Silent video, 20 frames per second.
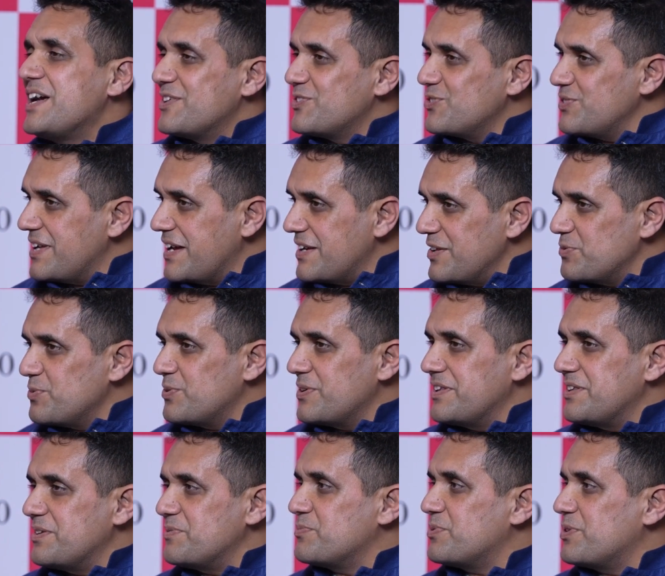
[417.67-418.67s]
So that is what
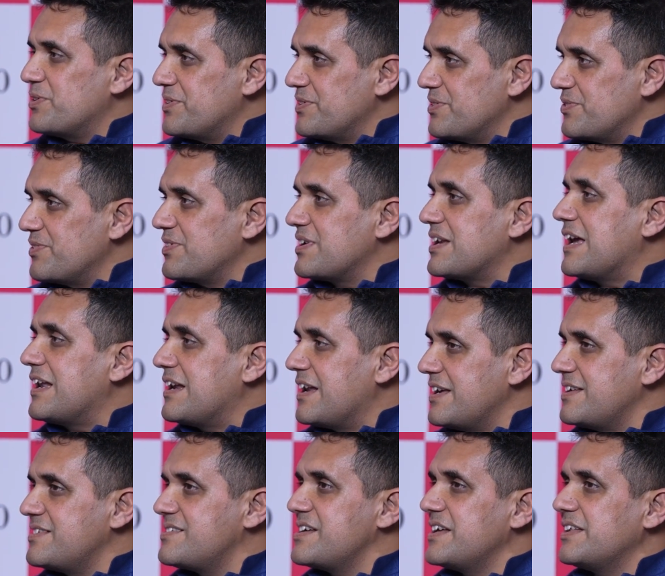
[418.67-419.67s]
is important,
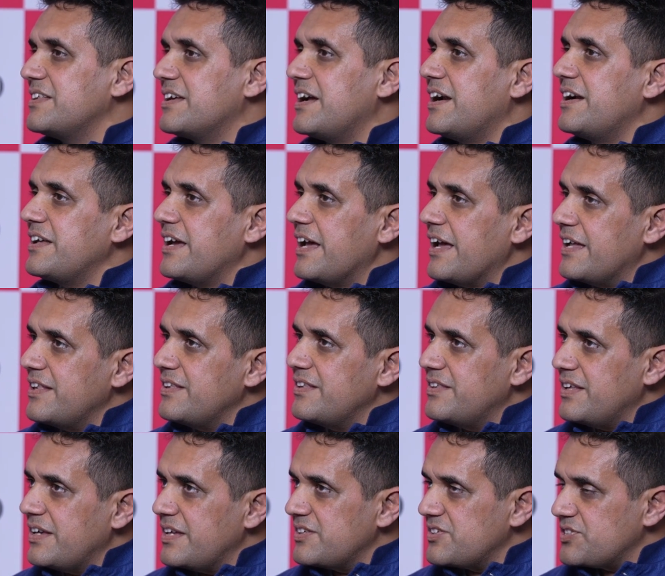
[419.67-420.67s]
realizing that
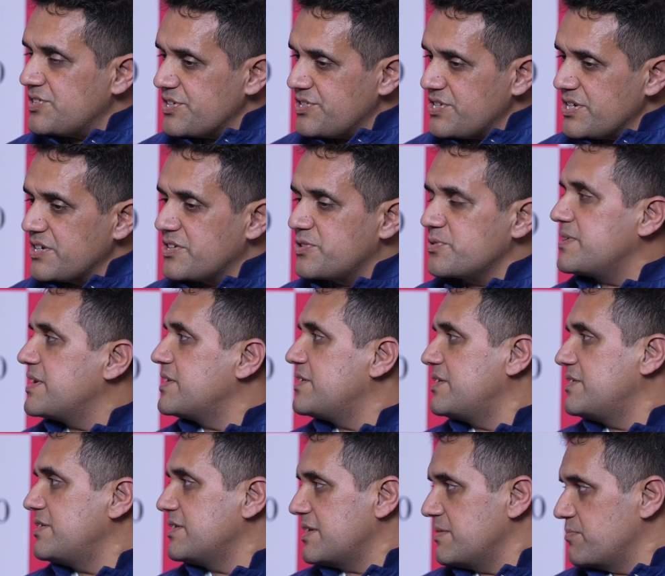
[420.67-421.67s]
and then stitching
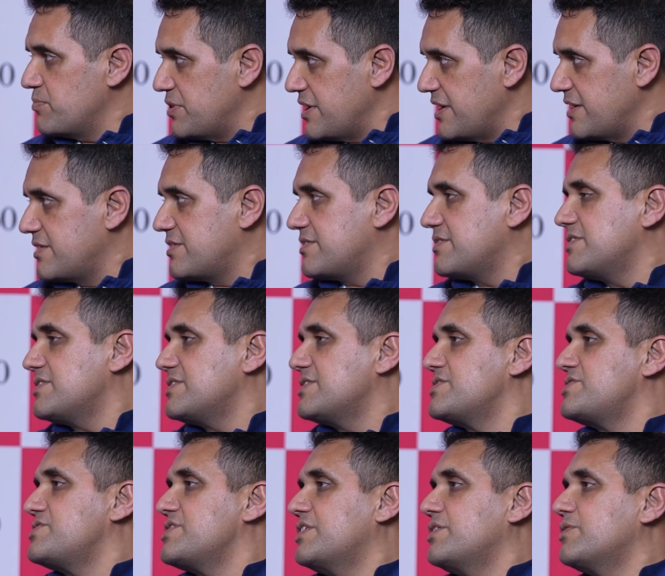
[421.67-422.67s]
together the complete
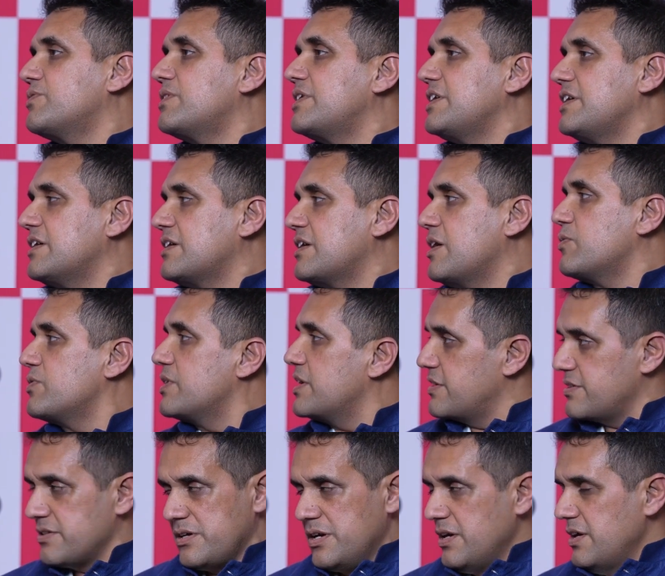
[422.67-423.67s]
security around it.